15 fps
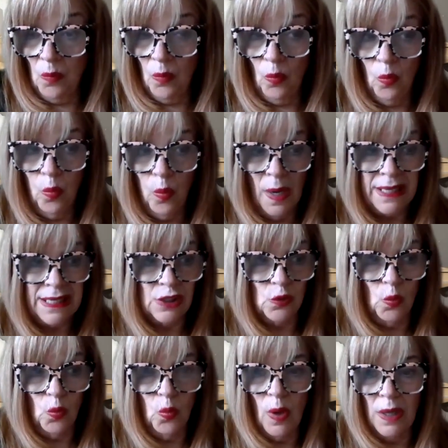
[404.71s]

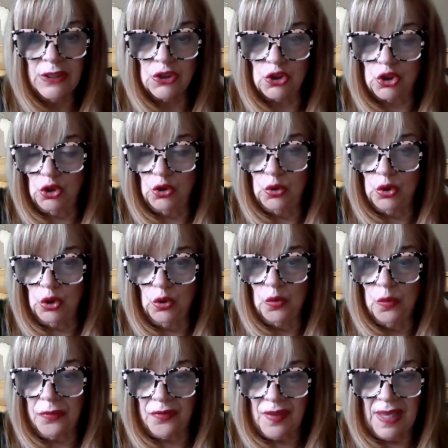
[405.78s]
what do you
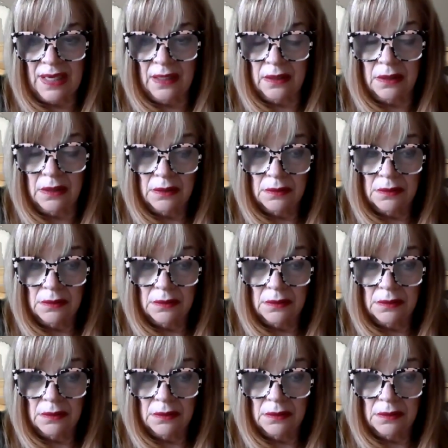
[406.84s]
think